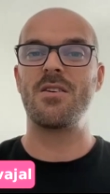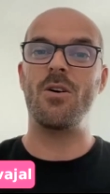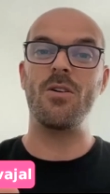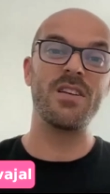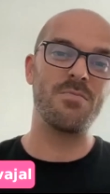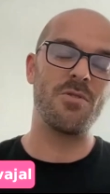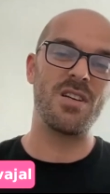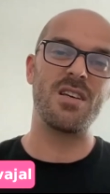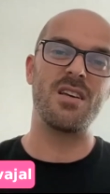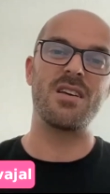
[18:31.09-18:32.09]
All this
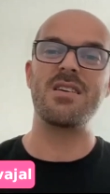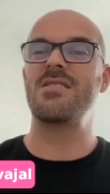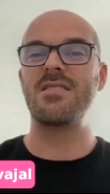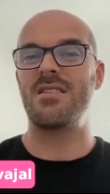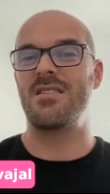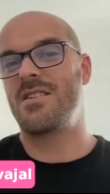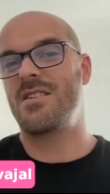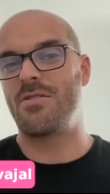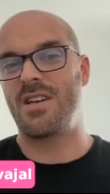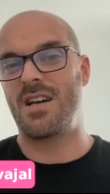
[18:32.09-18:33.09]
money is
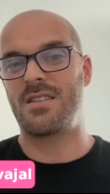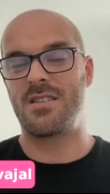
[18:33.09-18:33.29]
zero tax.